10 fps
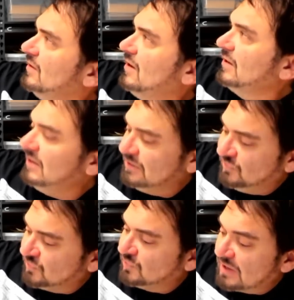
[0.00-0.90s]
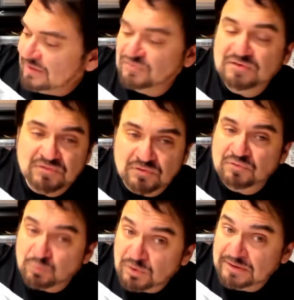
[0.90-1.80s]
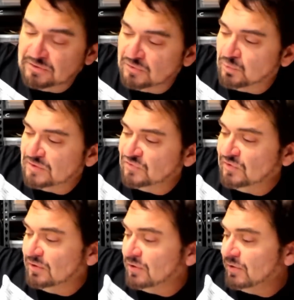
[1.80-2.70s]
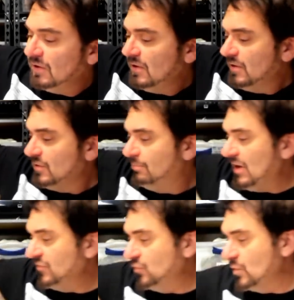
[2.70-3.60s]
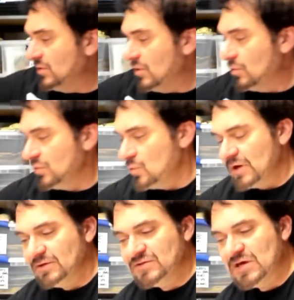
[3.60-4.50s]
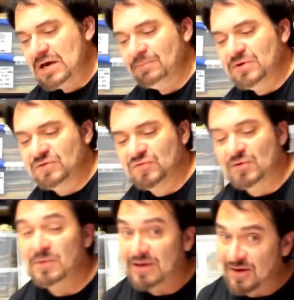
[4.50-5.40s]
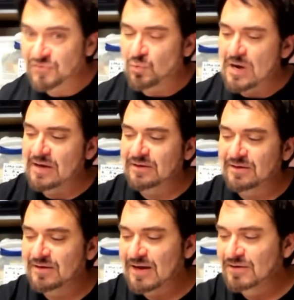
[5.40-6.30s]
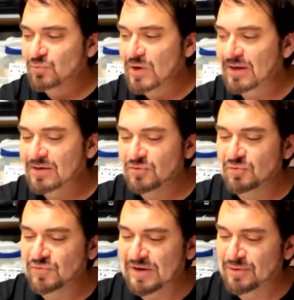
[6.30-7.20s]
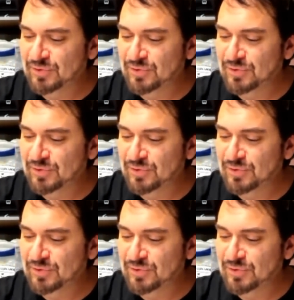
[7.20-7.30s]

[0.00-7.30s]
Again, these are nice. These are really good ones here. The best one, though, the one on the top that somebody else wanted, and I didn't want to get into a fight